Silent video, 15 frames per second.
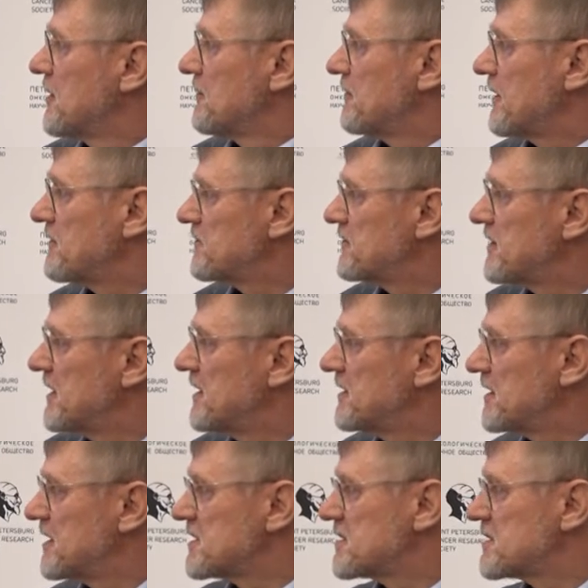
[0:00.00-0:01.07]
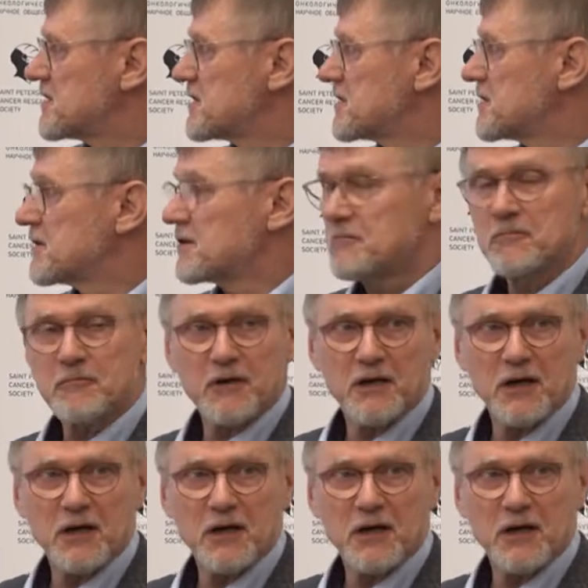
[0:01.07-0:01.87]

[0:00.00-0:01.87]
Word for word: 15 tests per